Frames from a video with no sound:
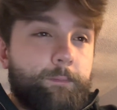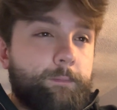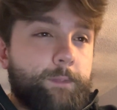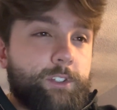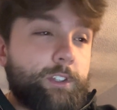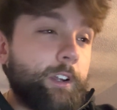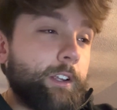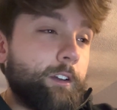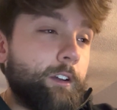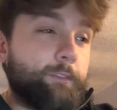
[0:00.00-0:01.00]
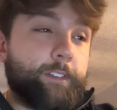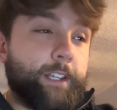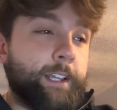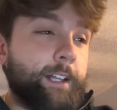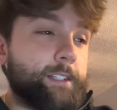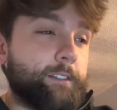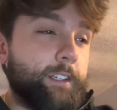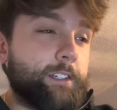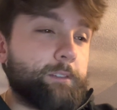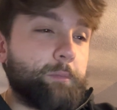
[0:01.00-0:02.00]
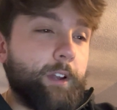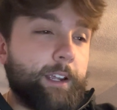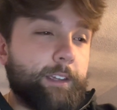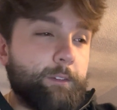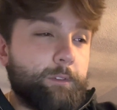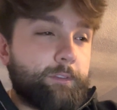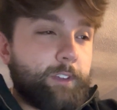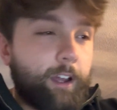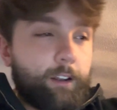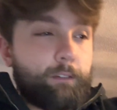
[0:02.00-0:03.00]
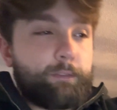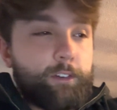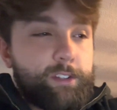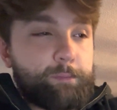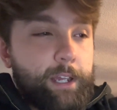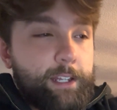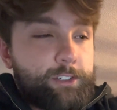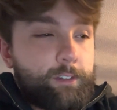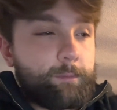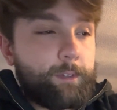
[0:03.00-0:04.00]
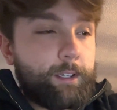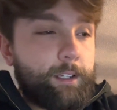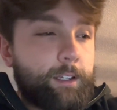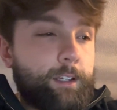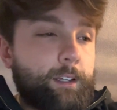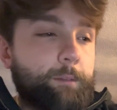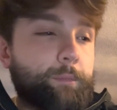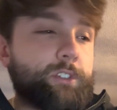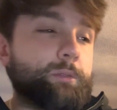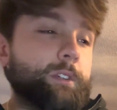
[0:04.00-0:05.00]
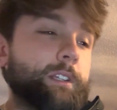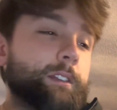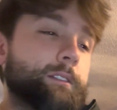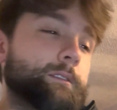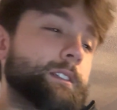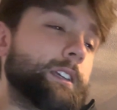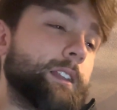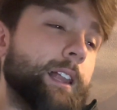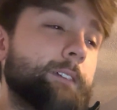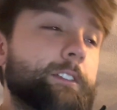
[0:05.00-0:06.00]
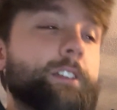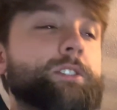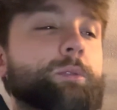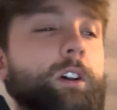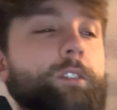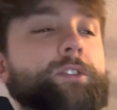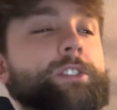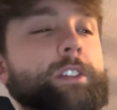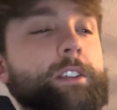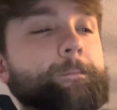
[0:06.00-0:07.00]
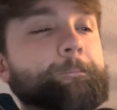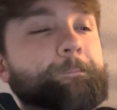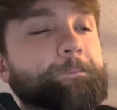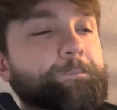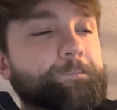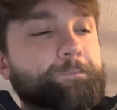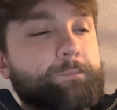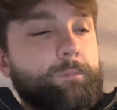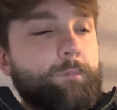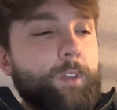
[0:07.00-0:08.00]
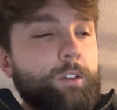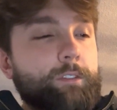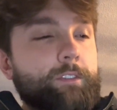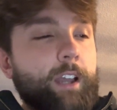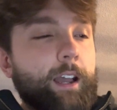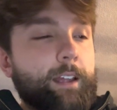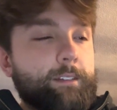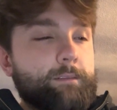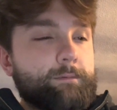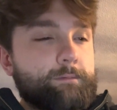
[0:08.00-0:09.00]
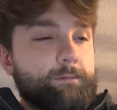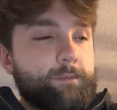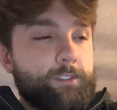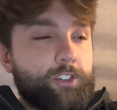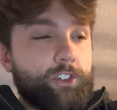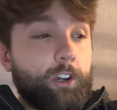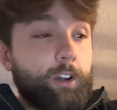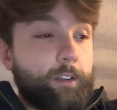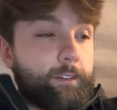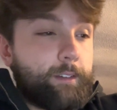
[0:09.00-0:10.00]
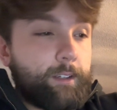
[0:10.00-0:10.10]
Starting off in the consolation bracket, we've got our first matchup between the 11 and 12 seed. We've got Sean.